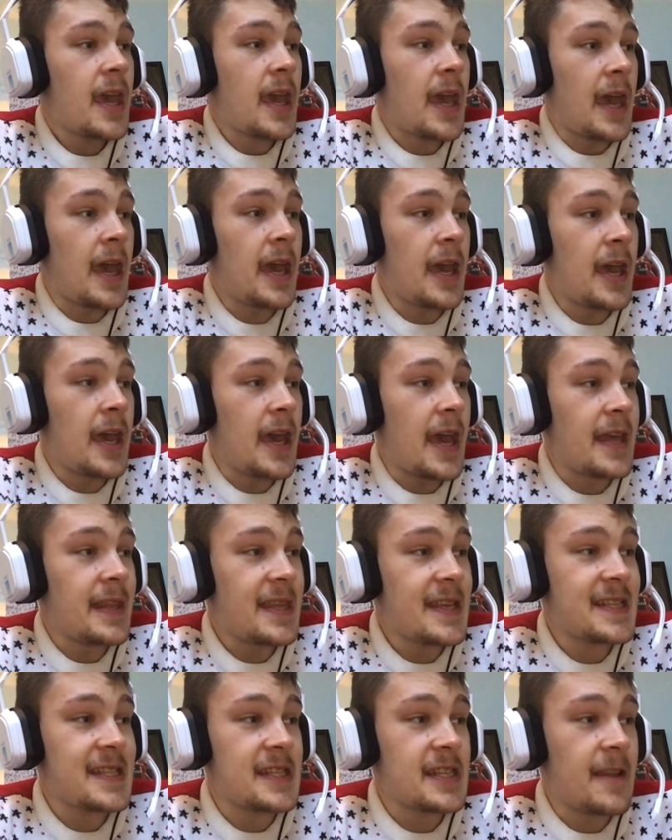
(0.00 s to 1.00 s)

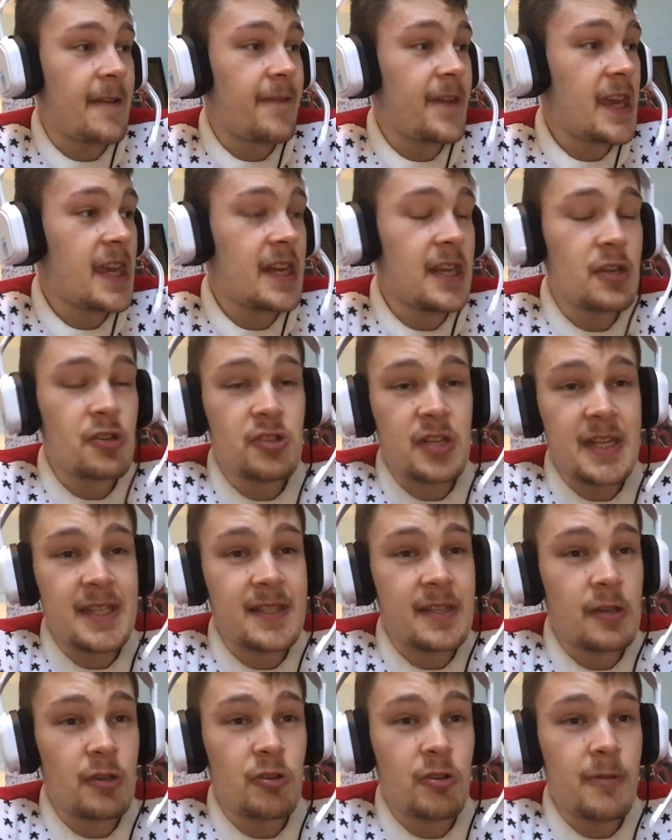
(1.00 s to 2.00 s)
And this is a very
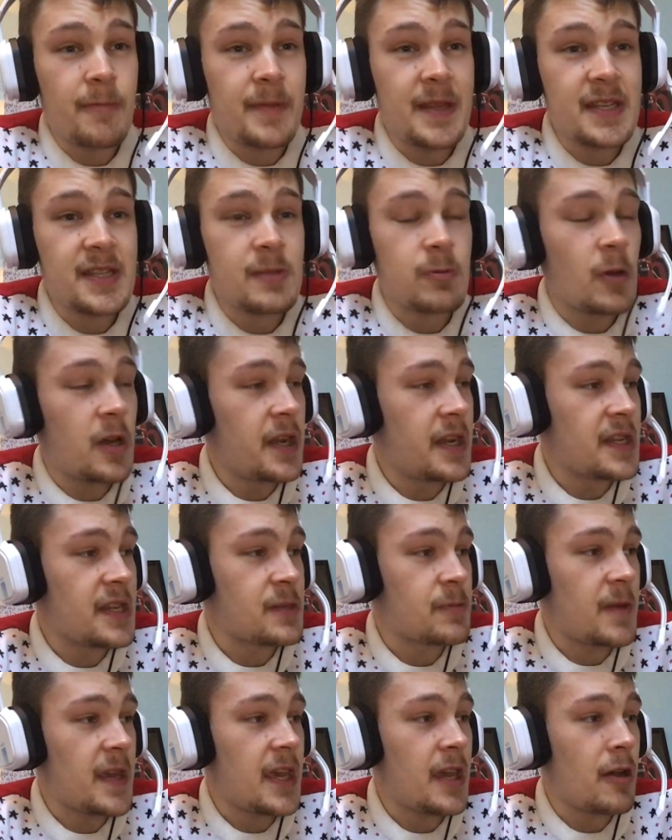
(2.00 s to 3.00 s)
interesting group, this one
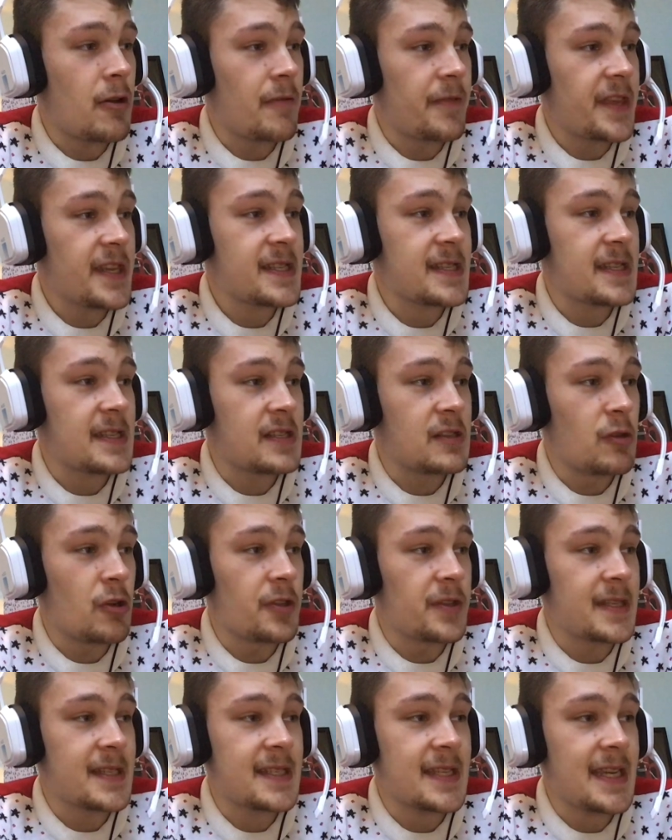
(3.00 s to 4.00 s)
as well. This is
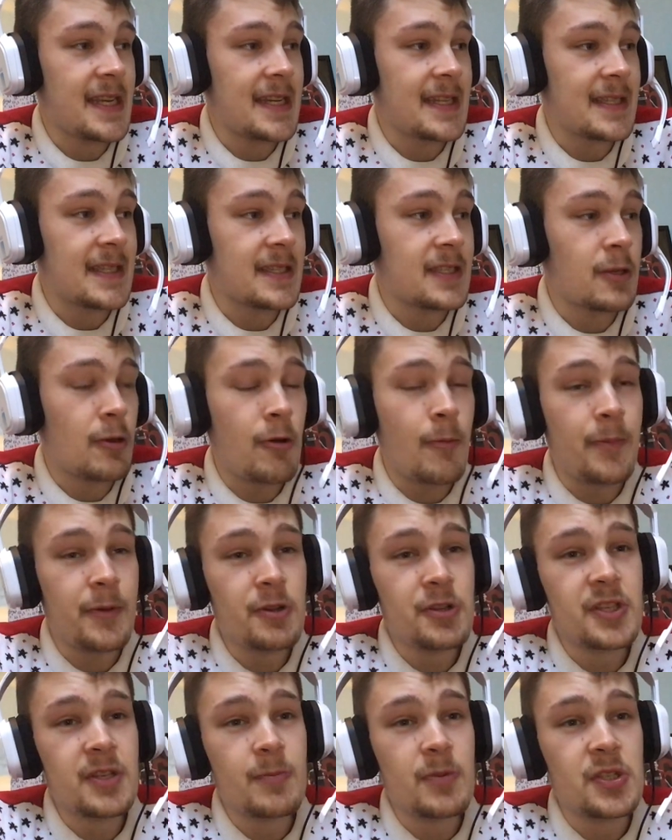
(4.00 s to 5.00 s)
not decided at all.
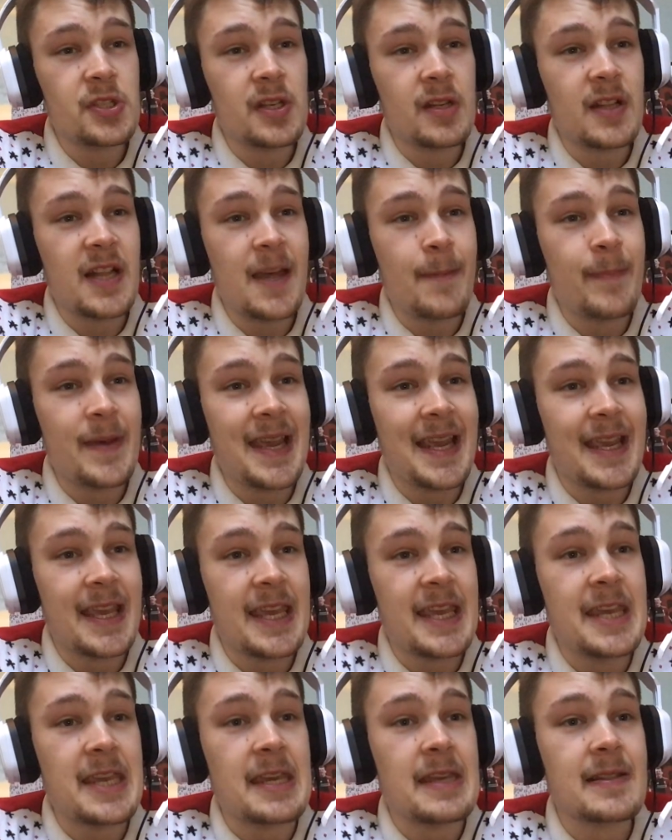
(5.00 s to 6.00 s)
Borussia Mönchengladbach
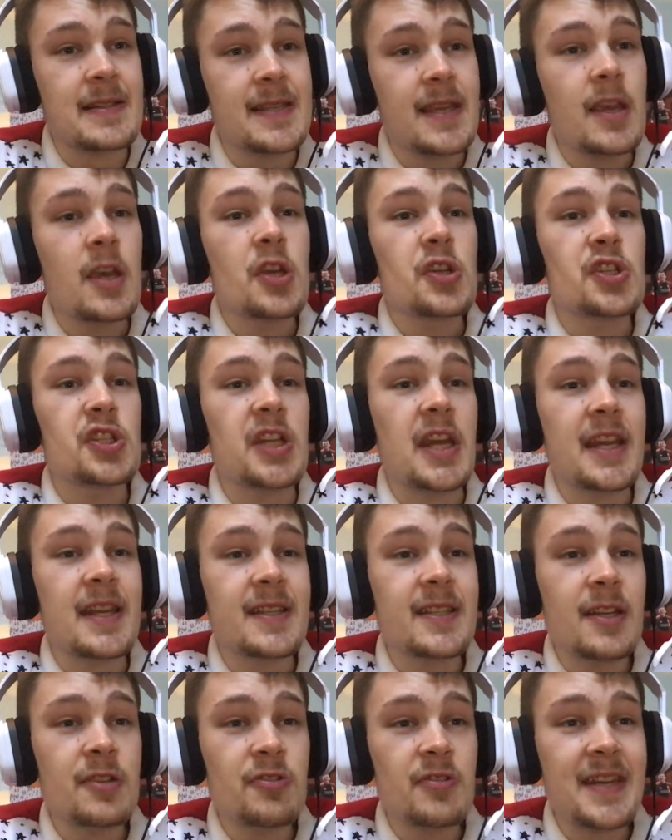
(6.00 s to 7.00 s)
8,
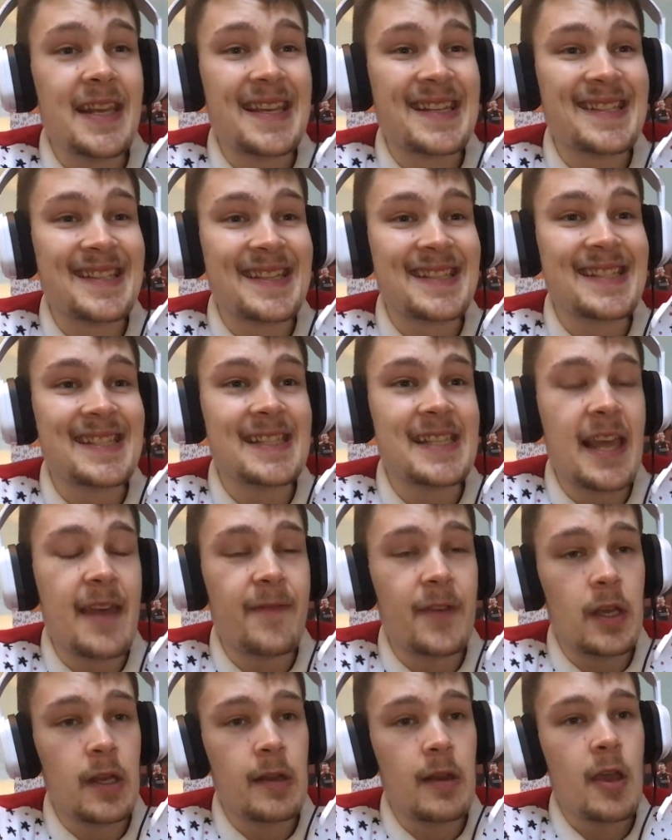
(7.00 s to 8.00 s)
Shakhtar Donetsk
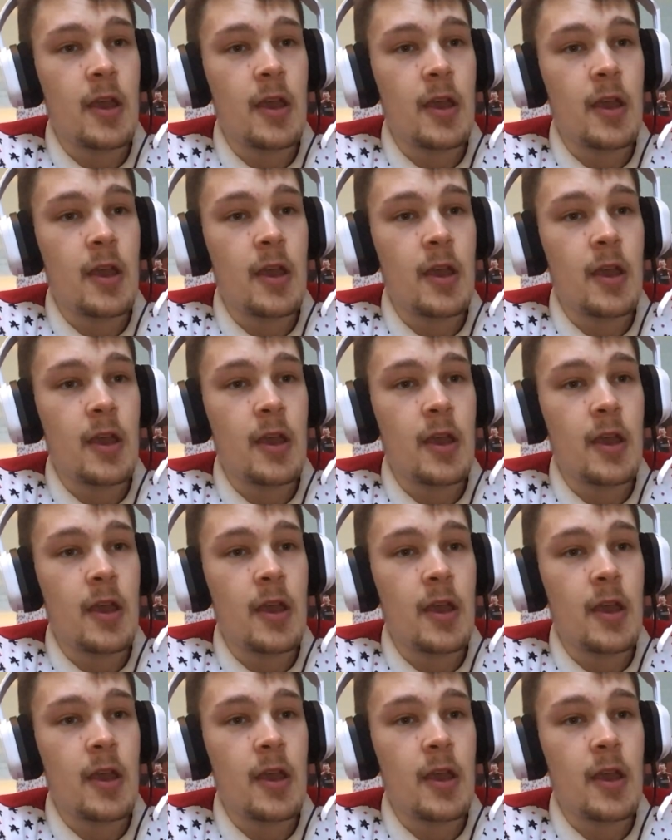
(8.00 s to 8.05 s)
7,